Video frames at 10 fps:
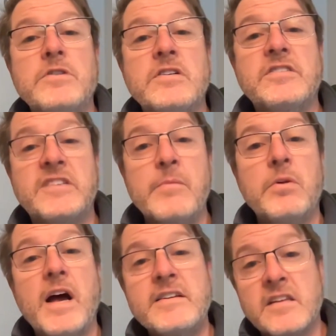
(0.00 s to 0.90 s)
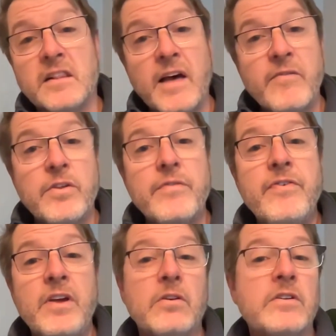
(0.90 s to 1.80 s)
to stabilize and level the
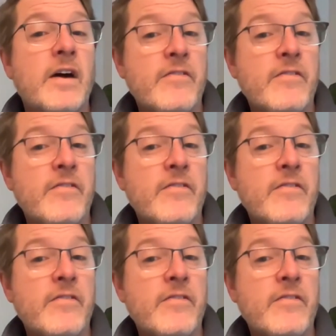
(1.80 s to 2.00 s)
field